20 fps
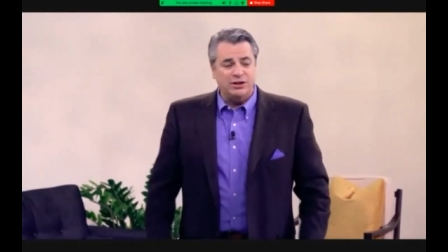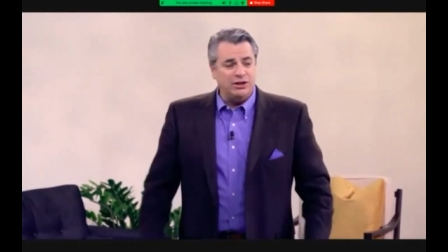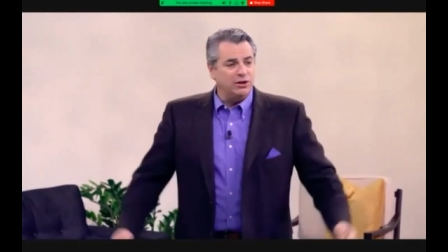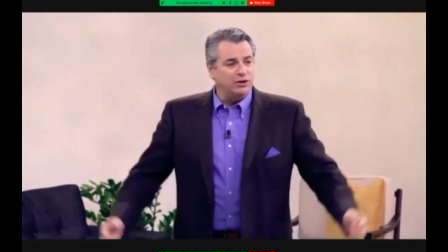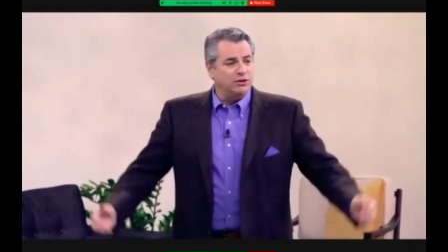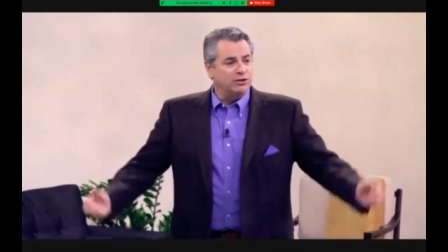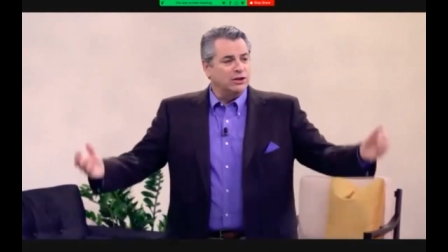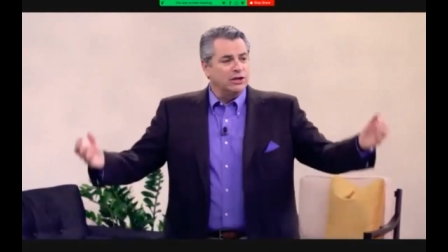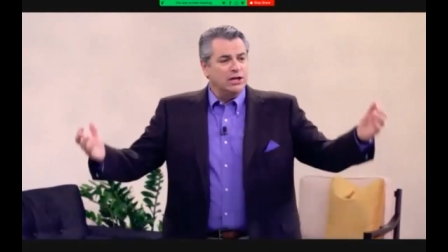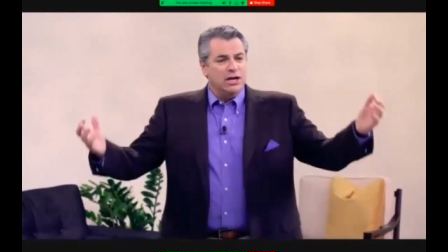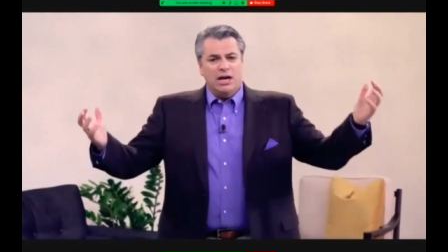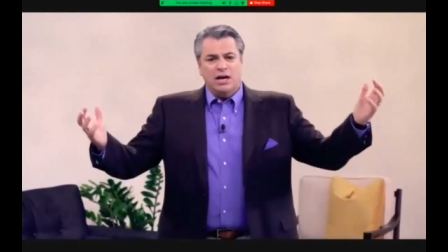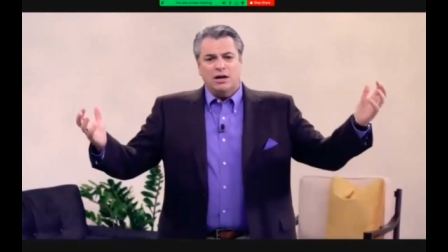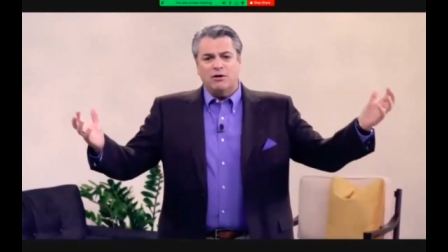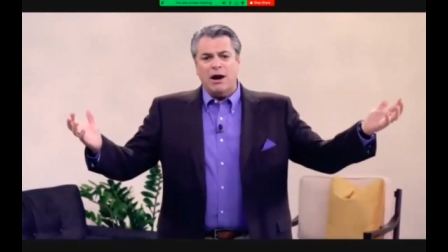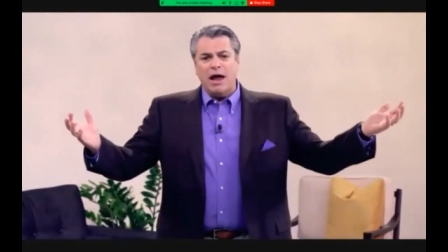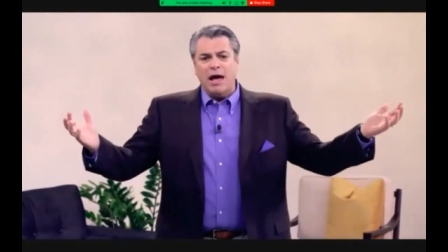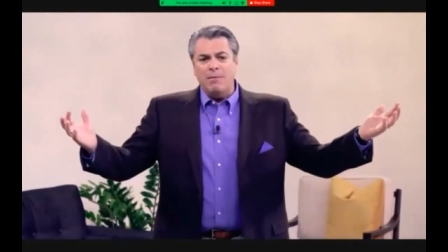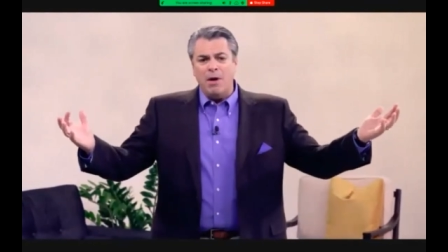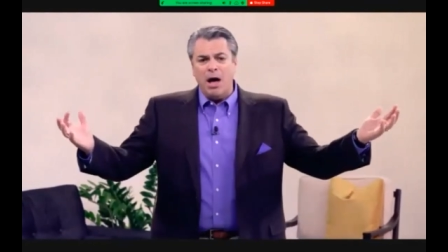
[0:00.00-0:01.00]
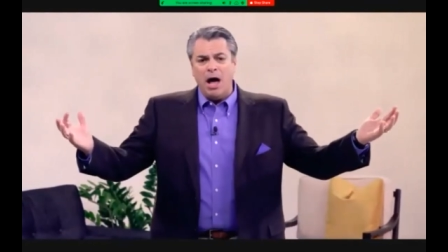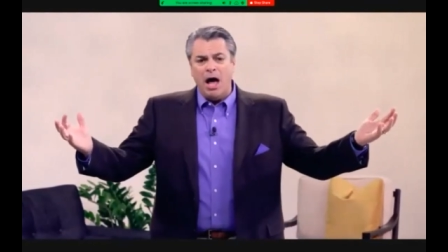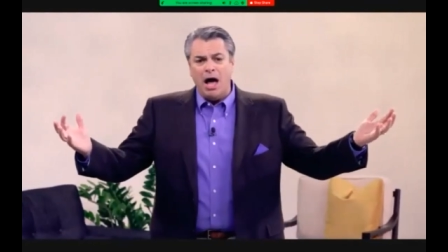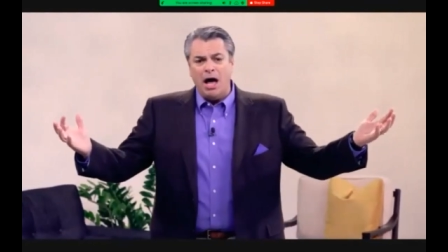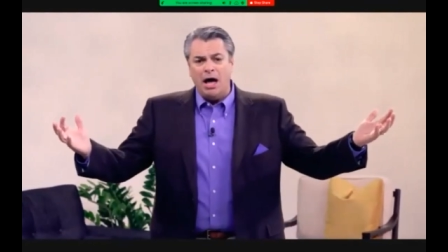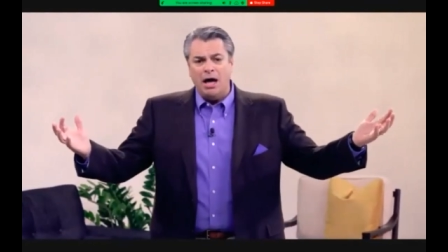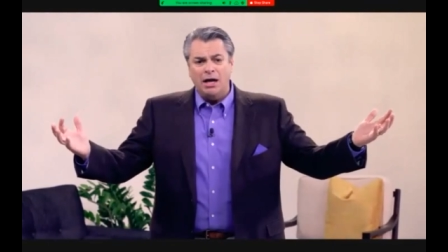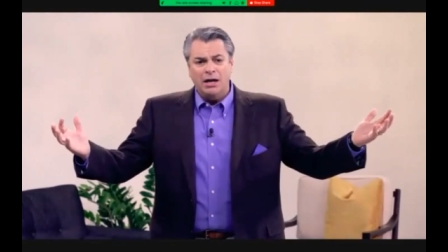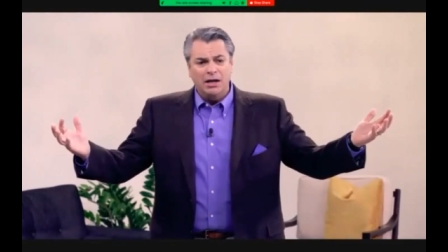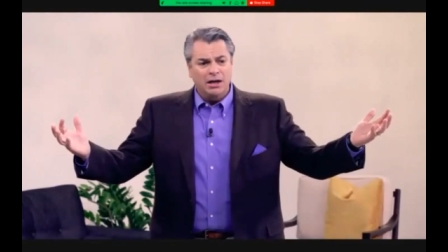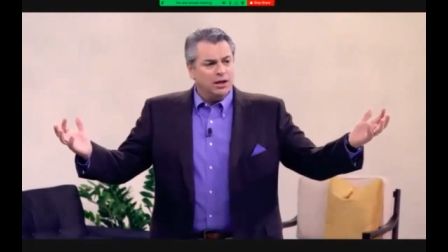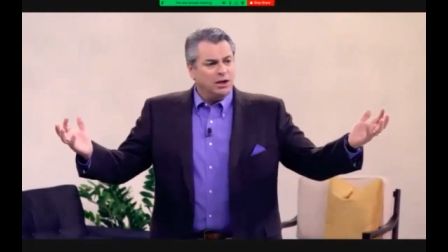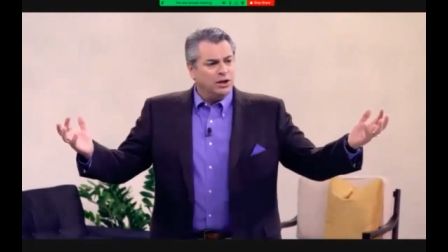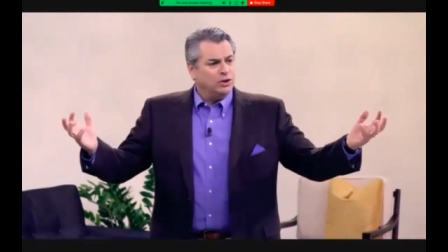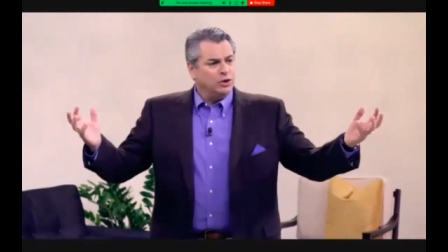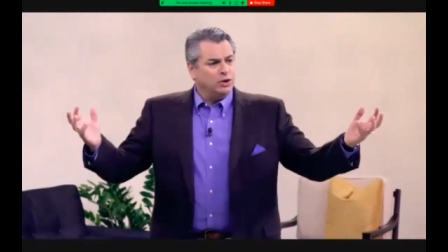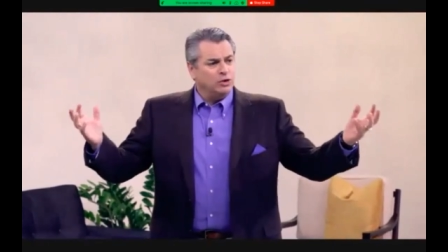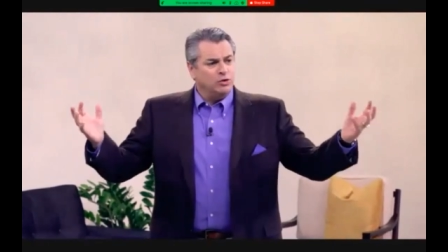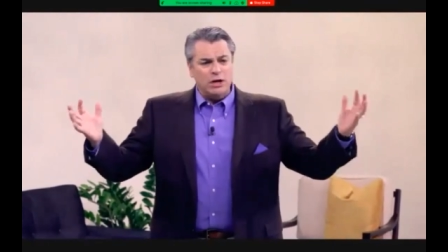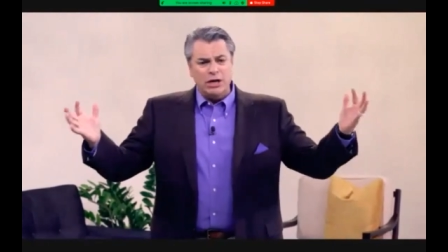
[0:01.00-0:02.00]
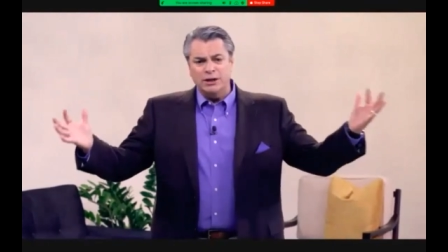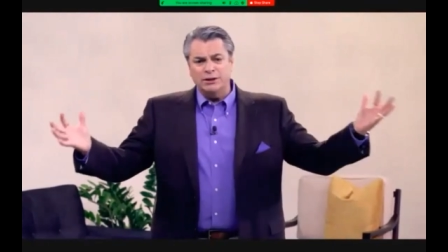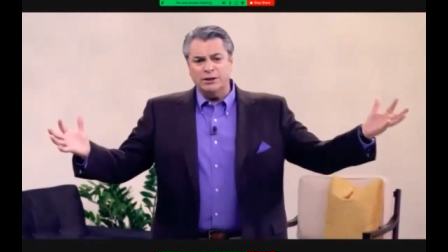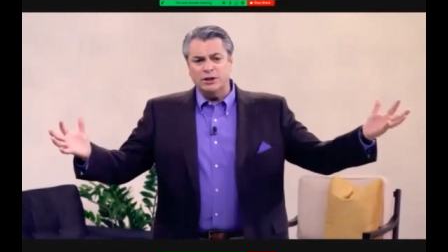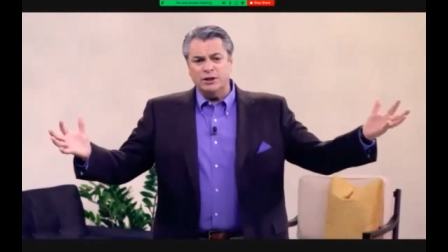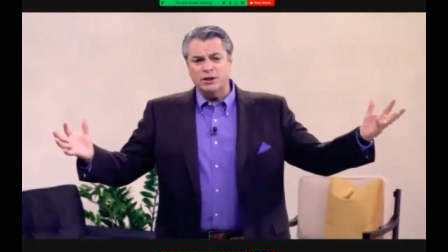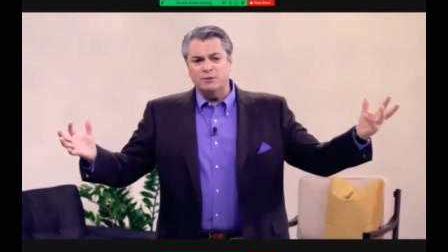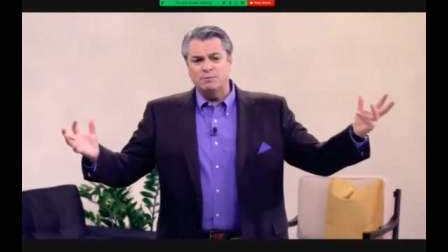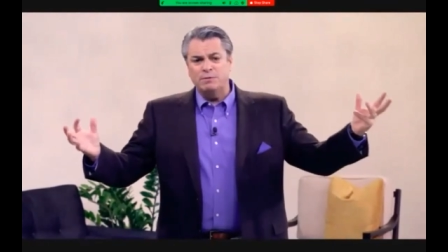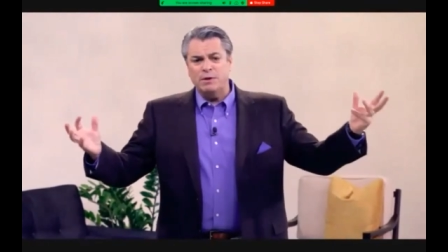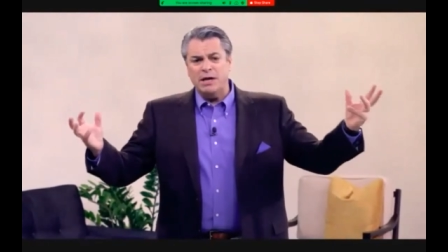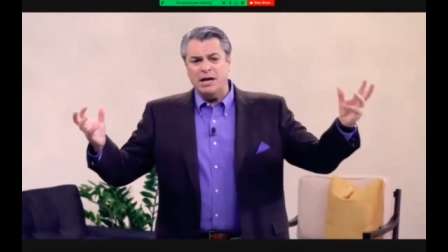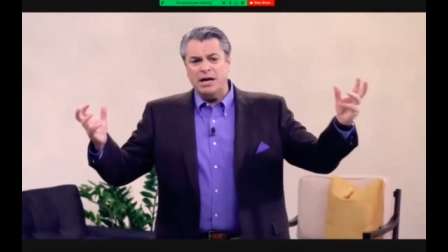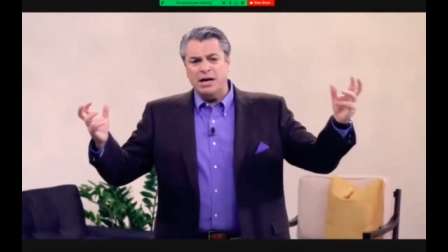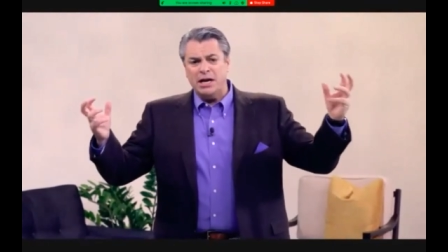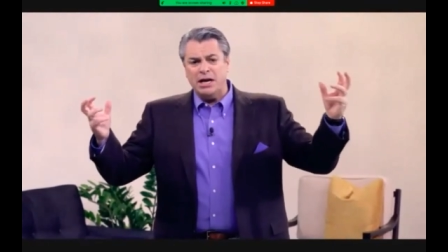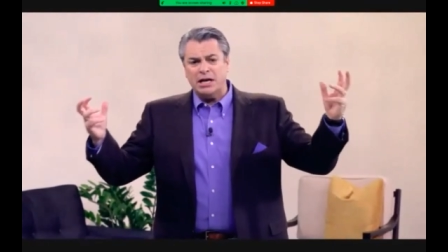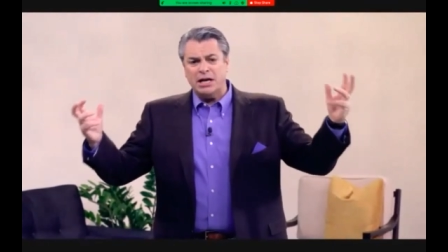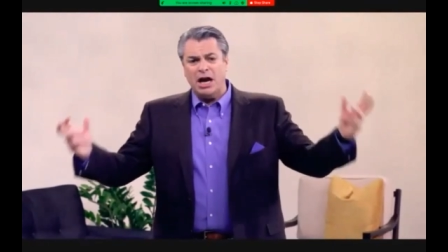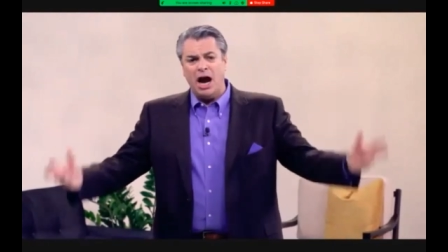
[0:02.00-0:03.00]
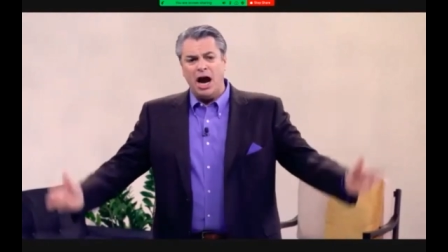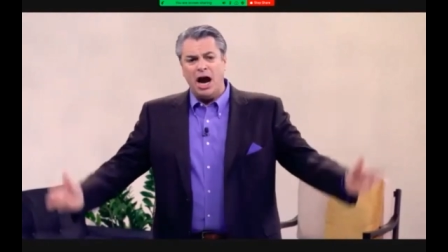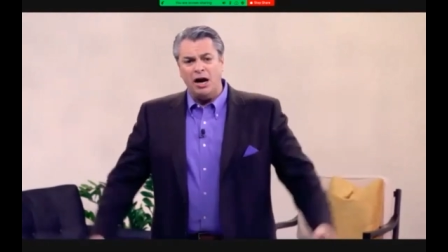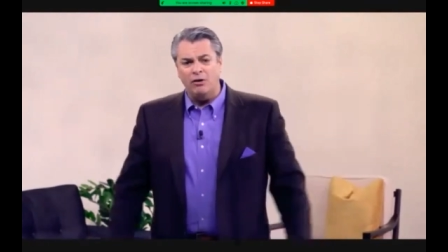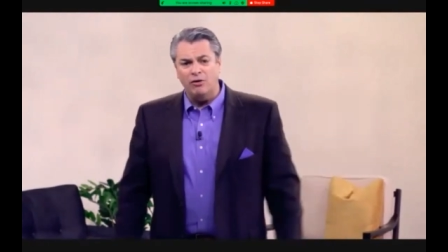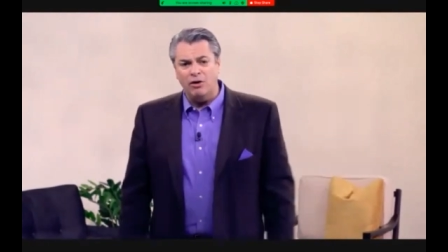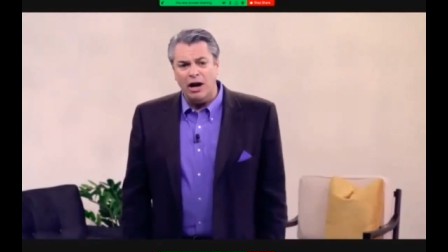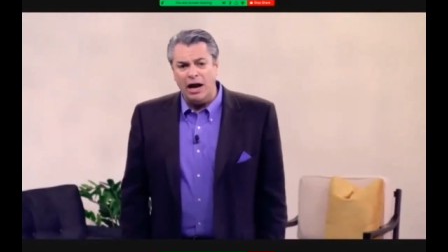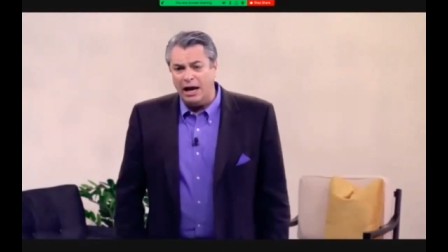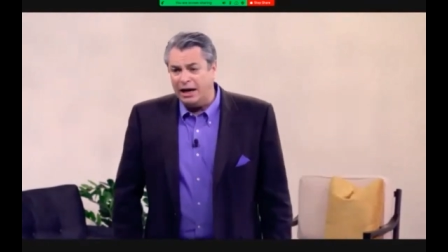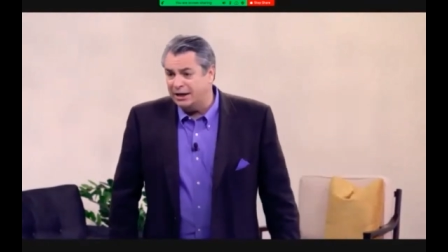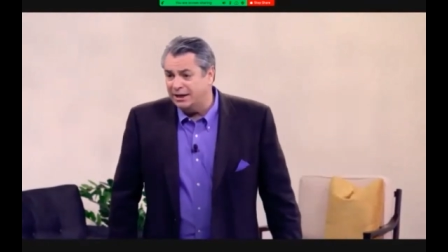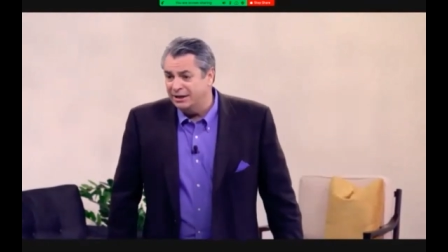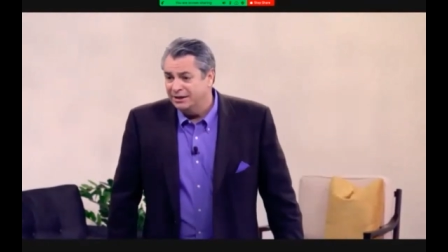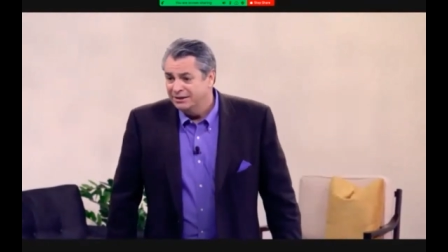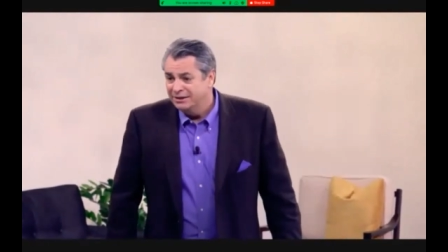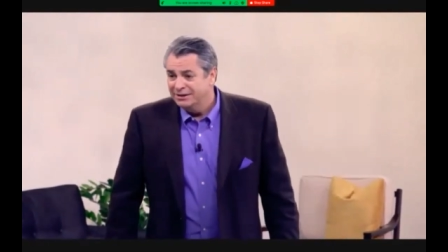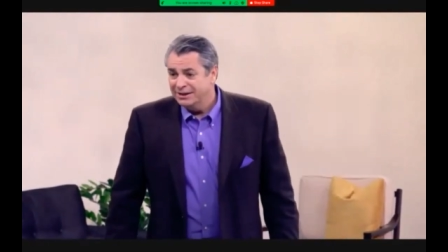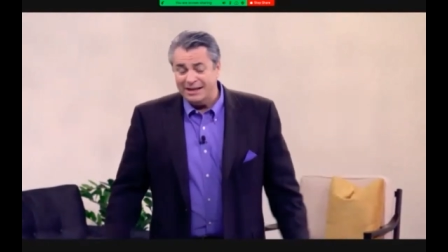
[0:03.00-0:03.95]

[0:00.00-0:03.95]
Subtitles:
And he goes, Grandma, the realtor's been in a car wreck.